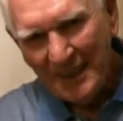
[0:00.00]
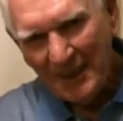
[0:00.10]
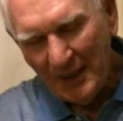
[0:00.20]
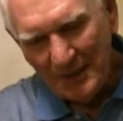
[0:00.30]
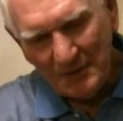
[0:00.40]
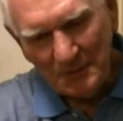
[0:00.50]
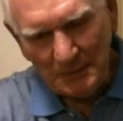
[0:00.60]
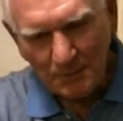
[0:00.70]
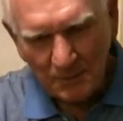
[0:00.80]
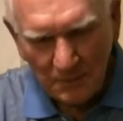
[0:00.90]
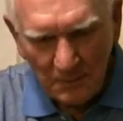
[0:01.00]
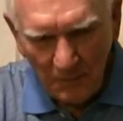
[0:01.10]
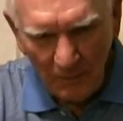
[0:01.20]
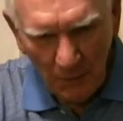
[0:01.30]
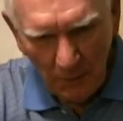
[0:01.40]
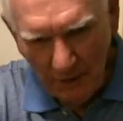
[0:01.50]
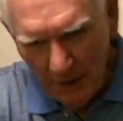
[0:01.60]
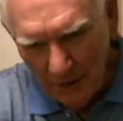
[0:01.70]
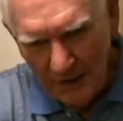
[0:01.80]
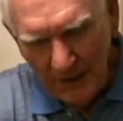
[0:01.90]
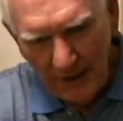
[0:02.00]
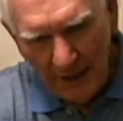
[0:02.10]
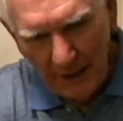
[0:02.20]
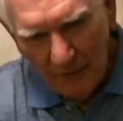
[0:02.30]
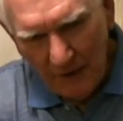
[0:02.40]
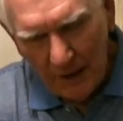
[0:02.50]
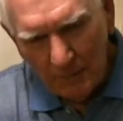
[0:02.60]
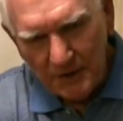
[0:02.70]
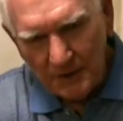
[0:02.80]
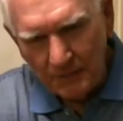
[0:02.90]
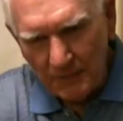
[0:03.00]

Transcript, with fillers: and we rode the amphibs